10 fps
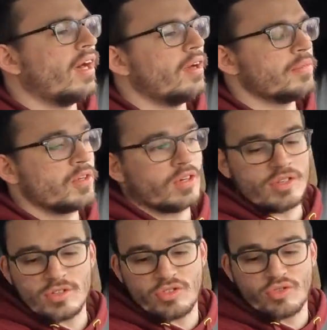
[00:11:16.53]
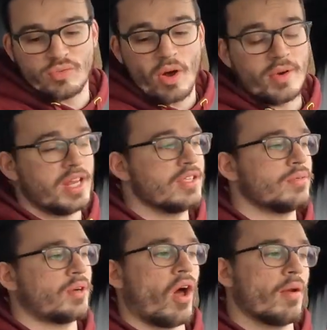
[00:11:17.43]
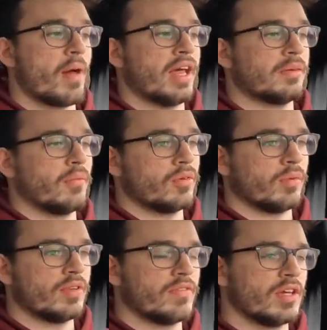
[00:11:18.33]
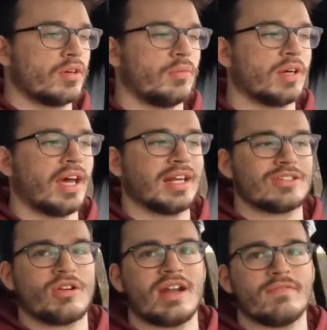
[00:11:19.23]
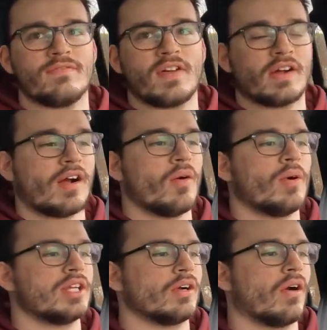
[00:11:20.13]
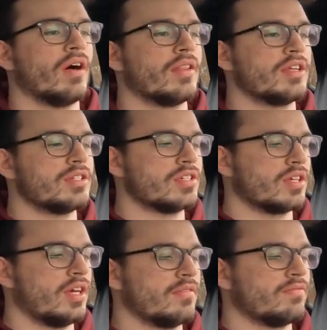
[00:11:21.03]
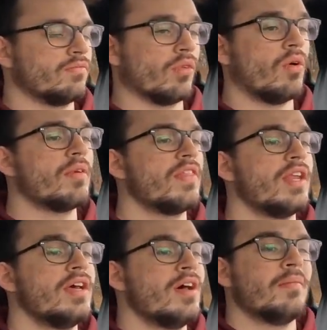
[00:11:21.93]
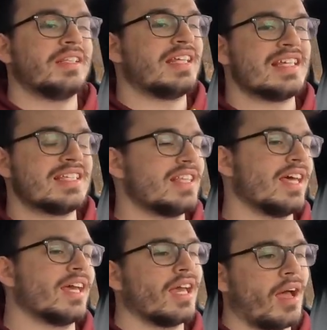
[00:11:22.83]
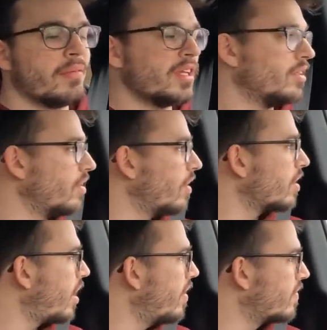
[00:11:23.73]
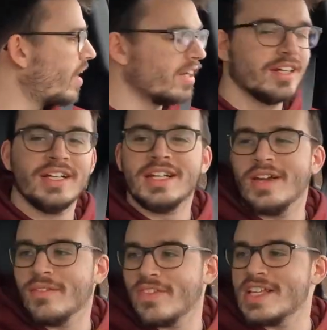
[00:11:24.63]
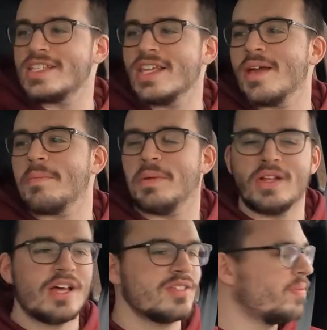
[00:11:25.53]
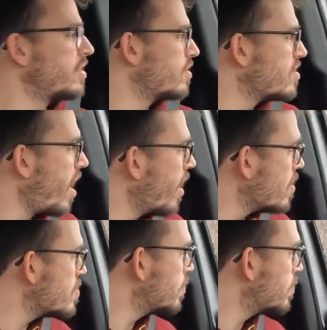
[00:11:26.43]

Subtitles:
You can also throw it into an automatic mode where the vehicle will kind of try to figure out what you're on and then just kind of roll with it. But this thing, I mean, look, I've got this thing plus winter tires,